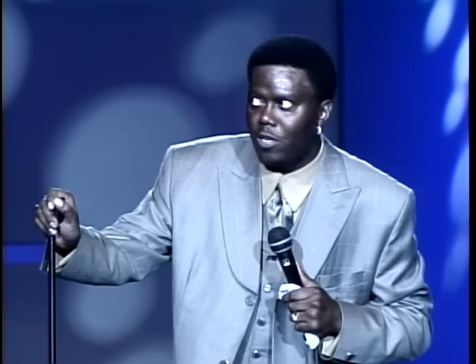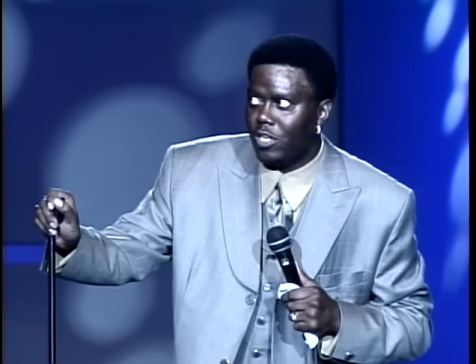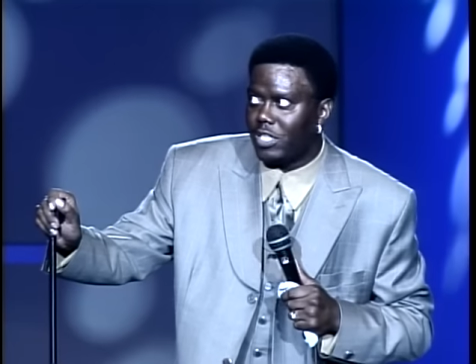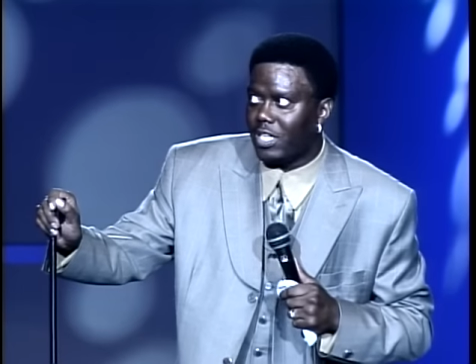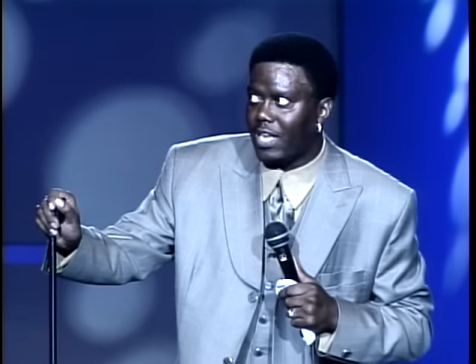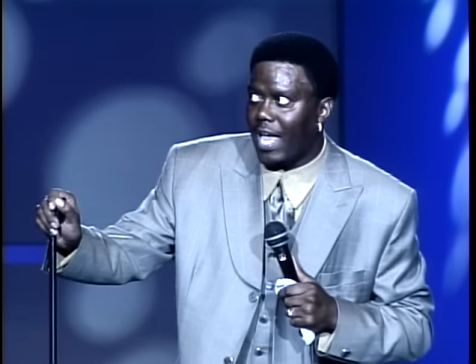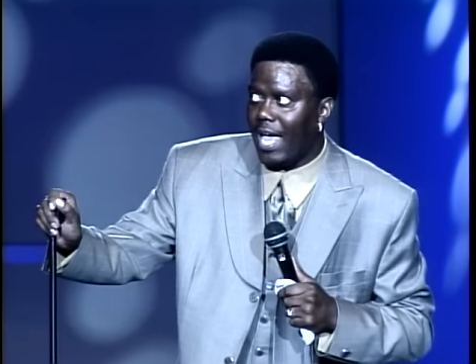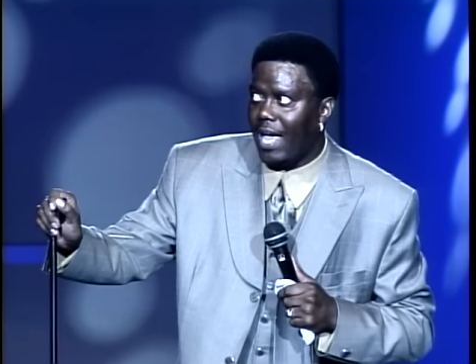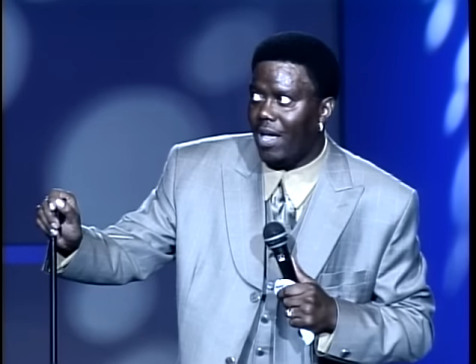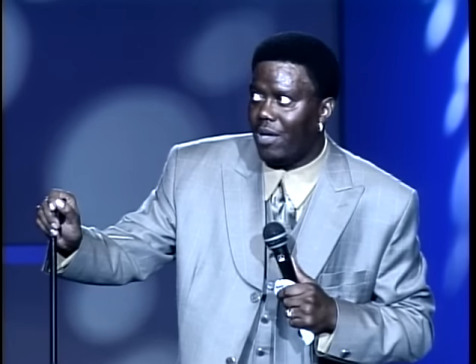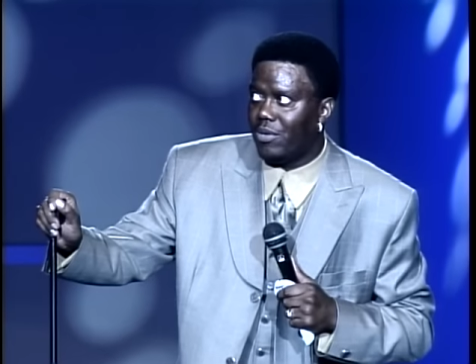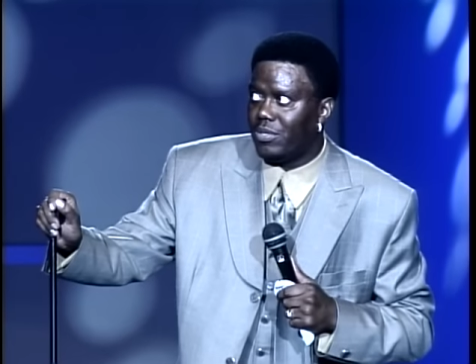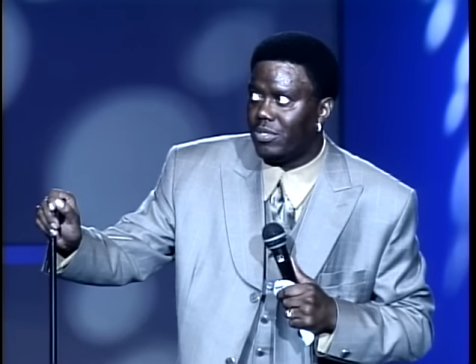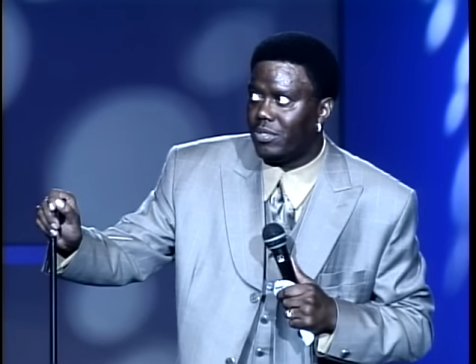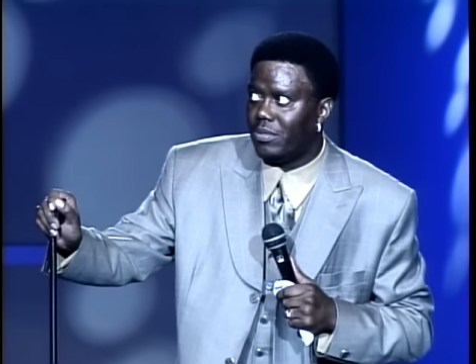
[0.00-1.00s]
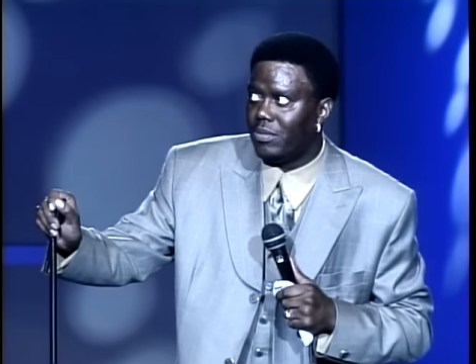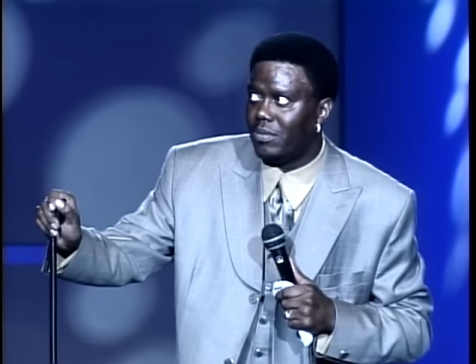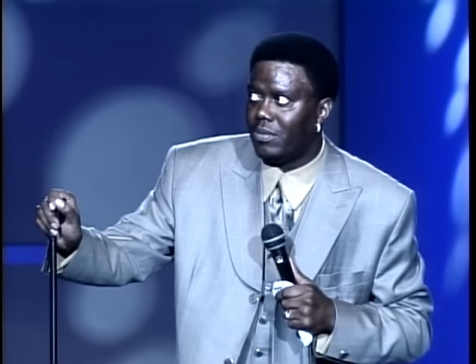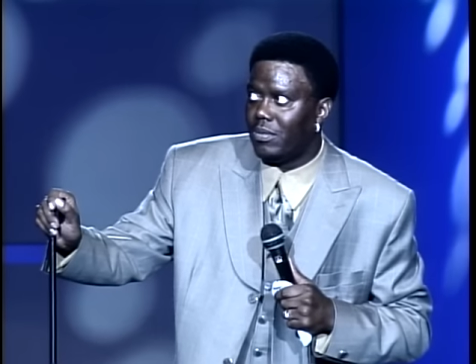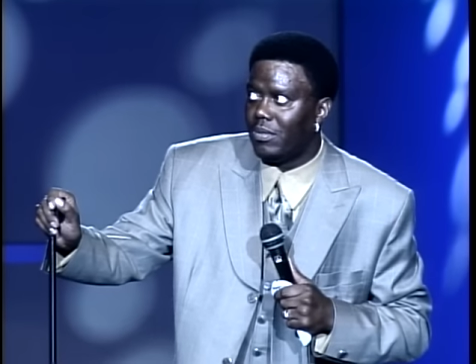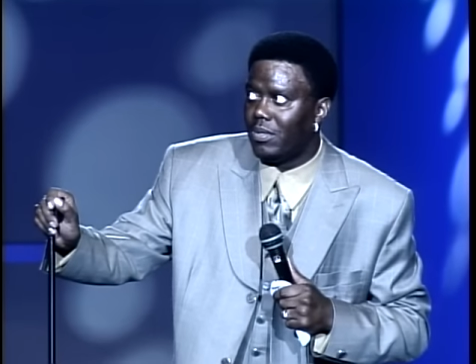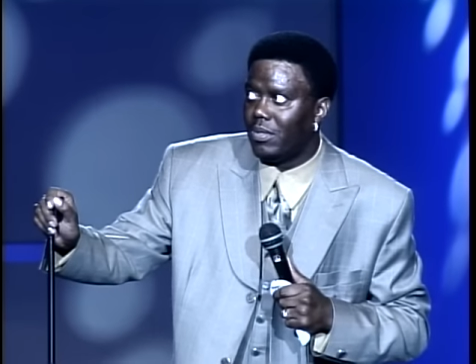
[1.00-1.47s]
looked at the house,
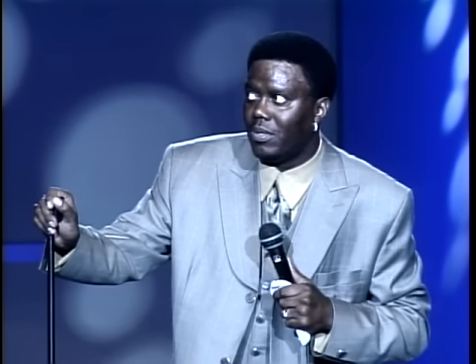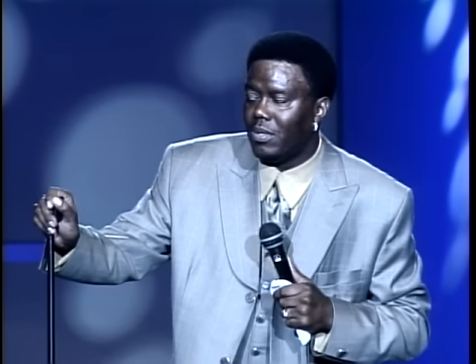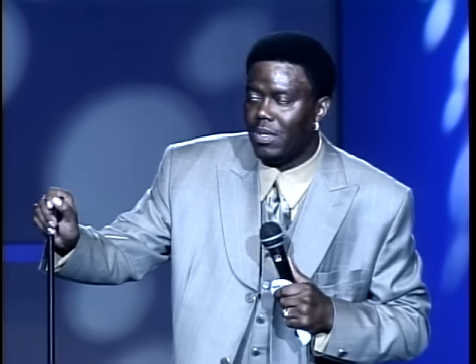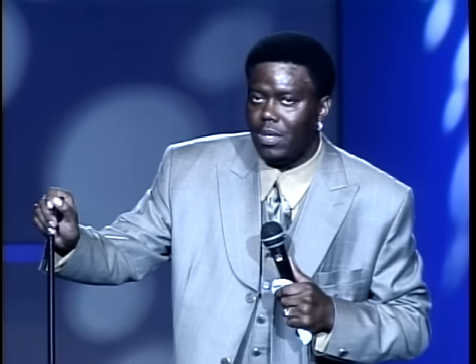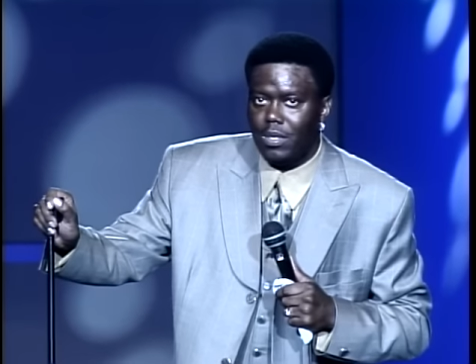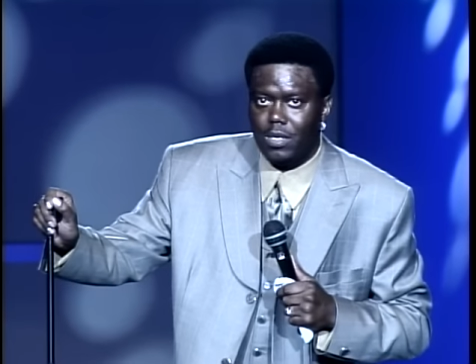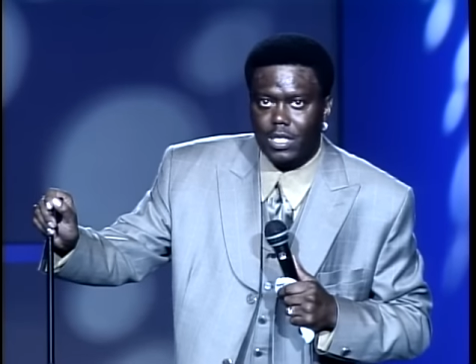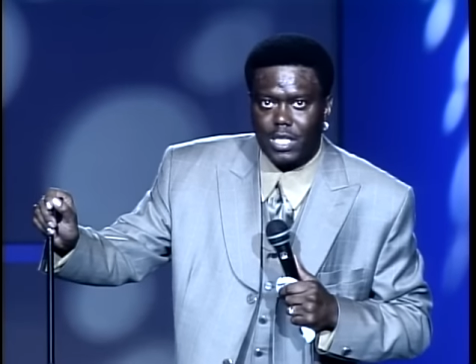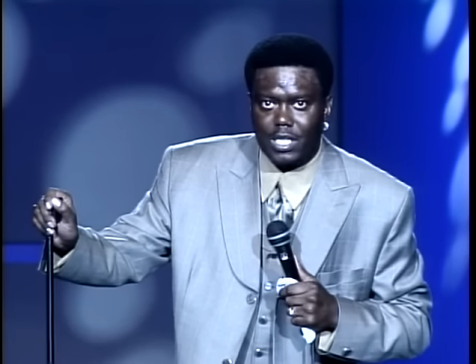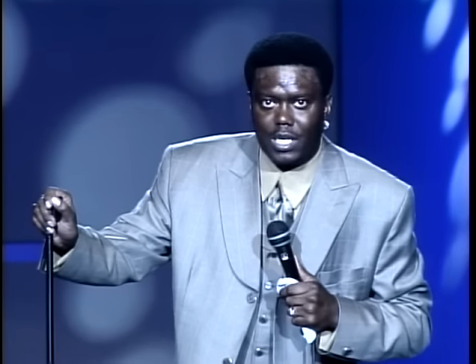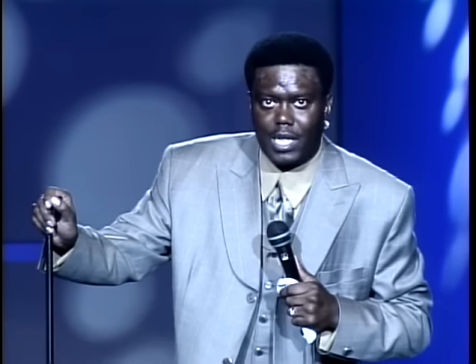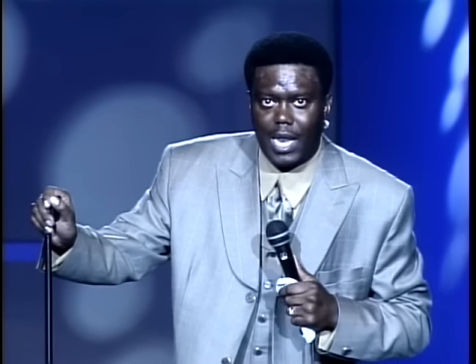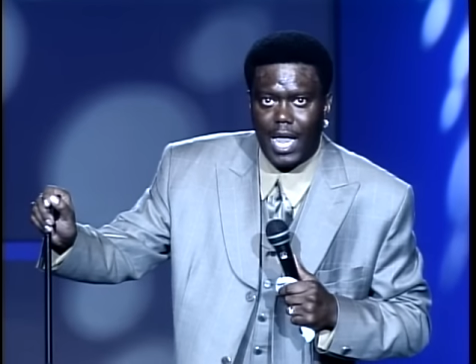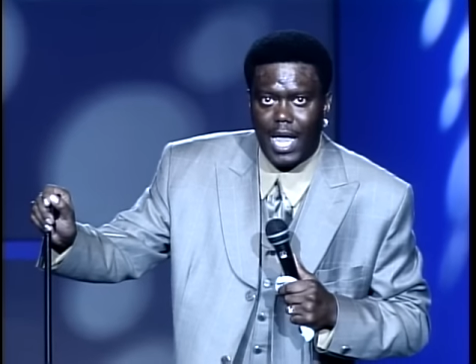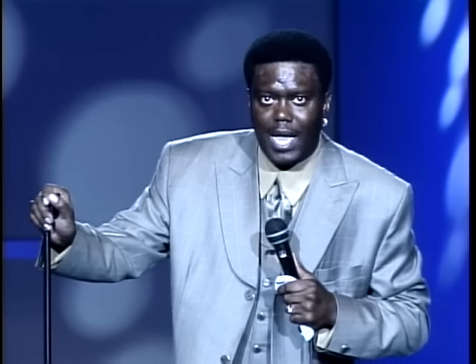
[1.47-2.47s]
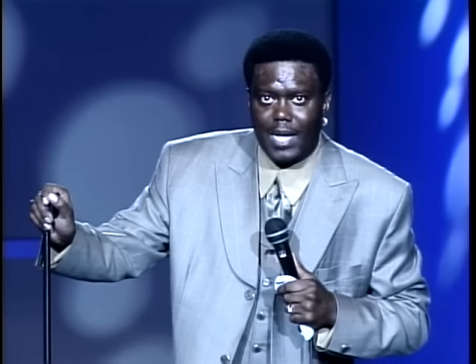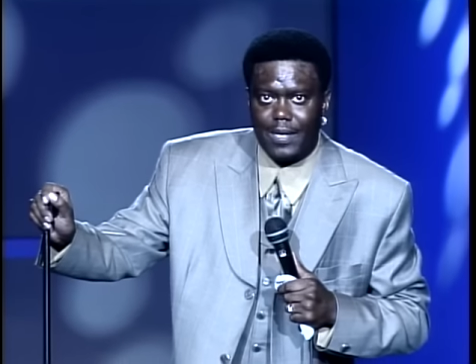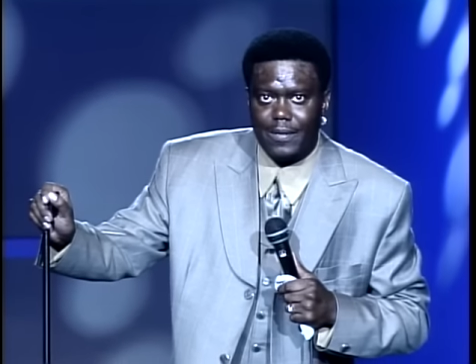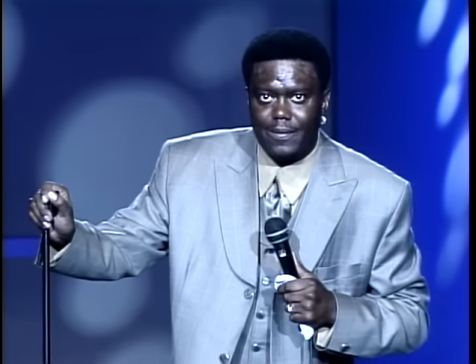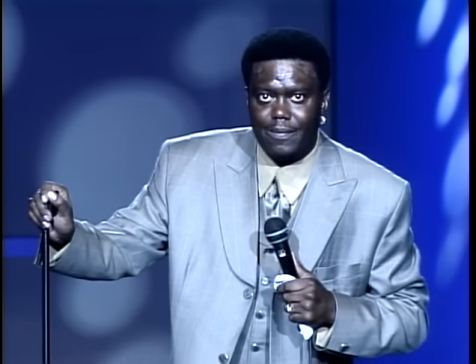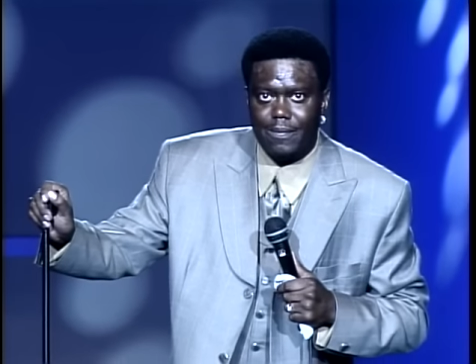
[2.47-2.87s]
looked at the clock.